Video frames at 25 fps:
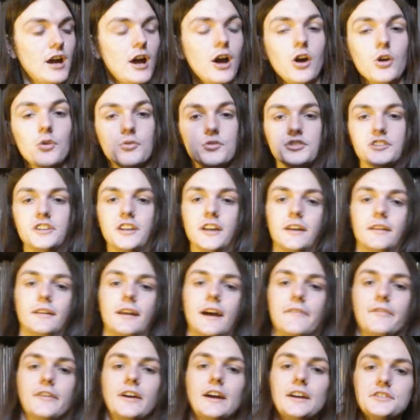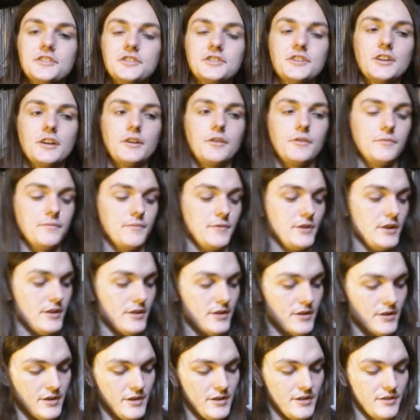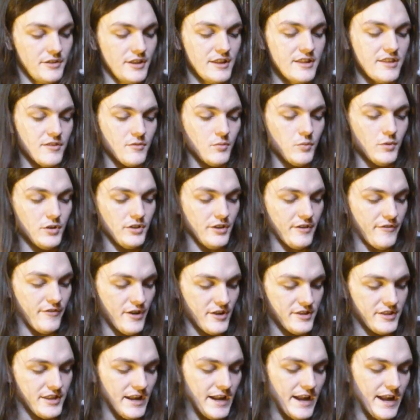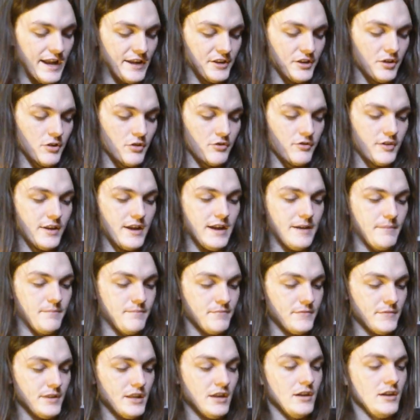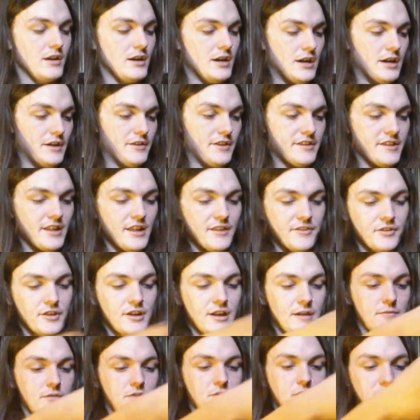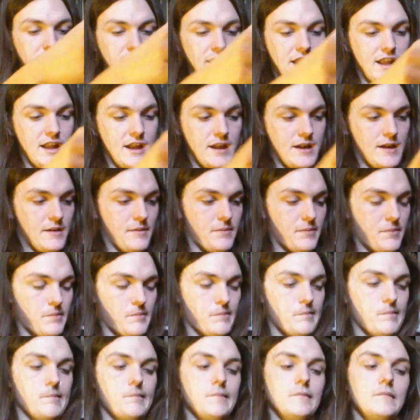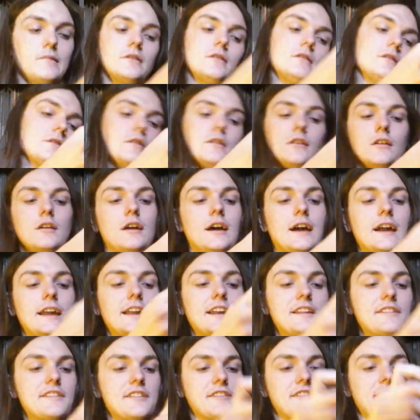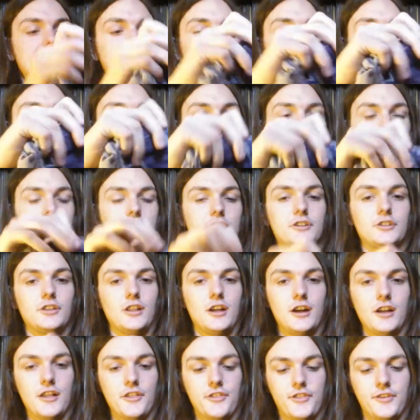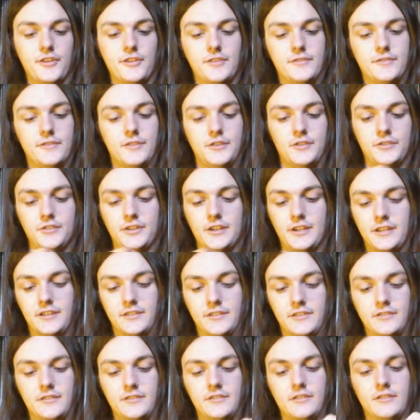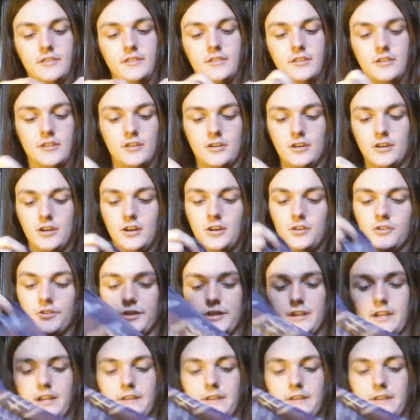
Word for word: Oh shit, I forgot to show. This is one of the first thing I had to go grab. Uh, this also comes with a, uh, I guess it's like an altar cloth. Hold on. Hold